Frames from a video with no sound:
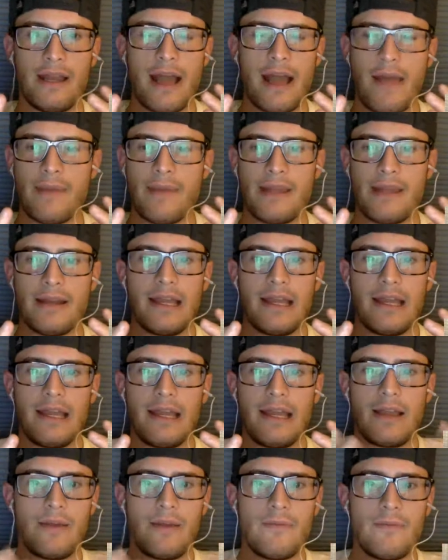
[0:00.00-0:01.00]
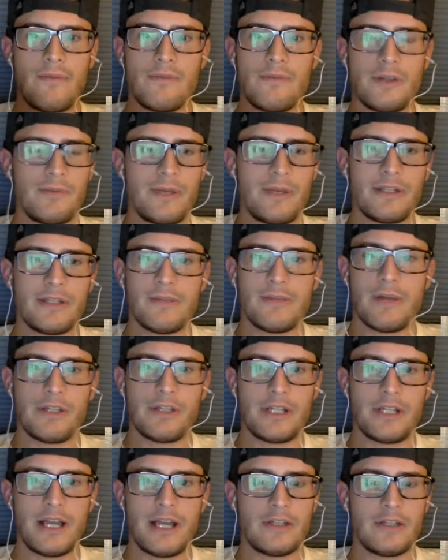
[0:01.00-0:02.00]
I mean, just because a bunch
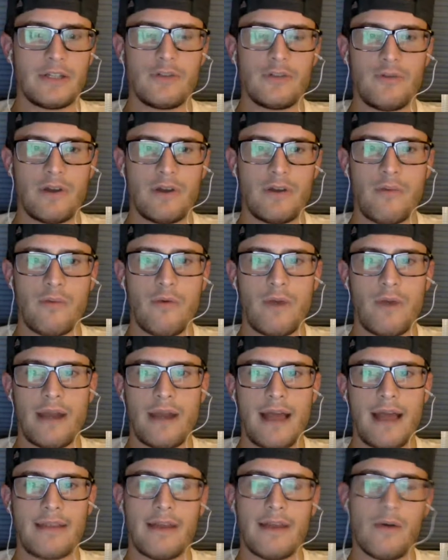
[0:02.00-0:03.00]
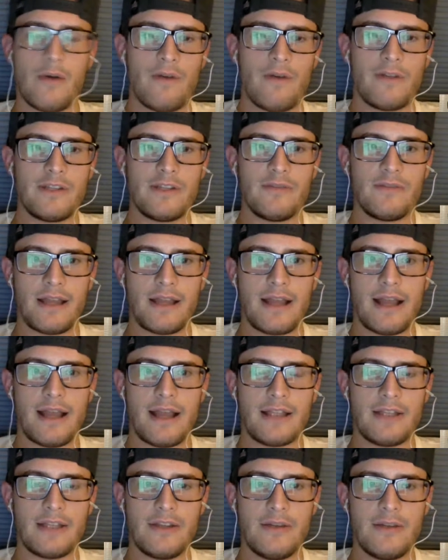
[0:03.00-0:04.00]
of guys on Twitter point out that offensive line
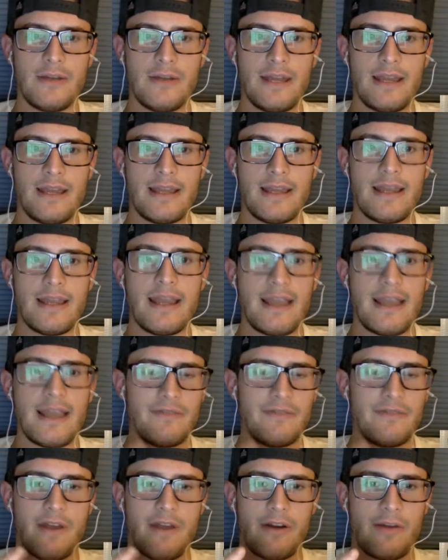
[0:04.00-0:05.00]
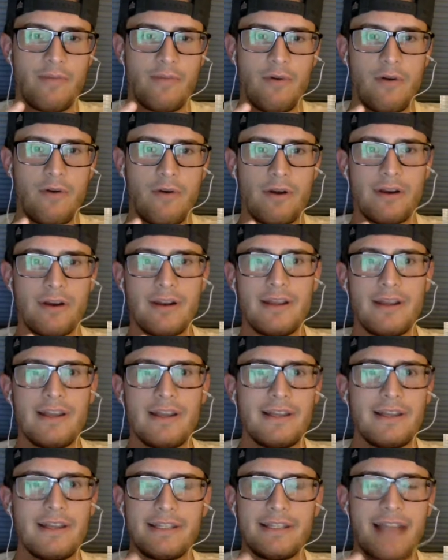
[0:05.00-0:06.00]
continuity is very important
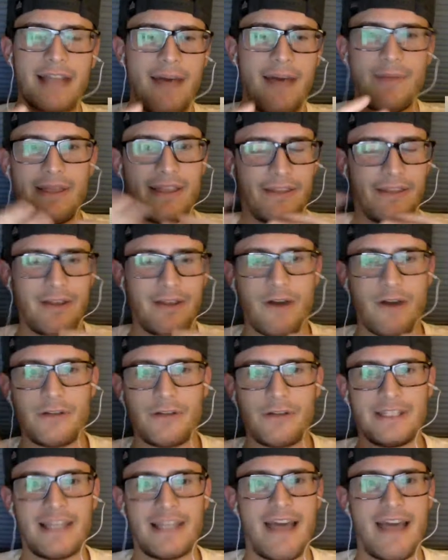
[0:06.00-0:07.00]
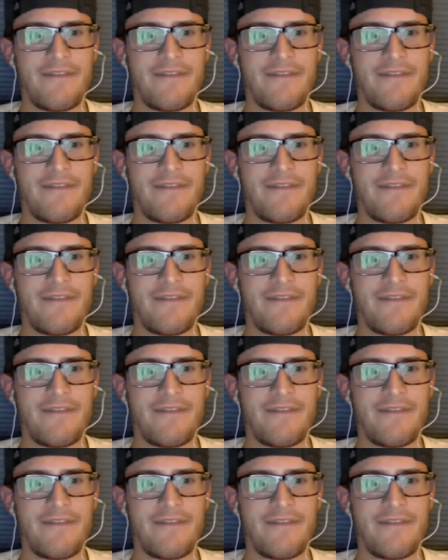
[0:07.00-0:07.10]
does not mean that the coaching staff.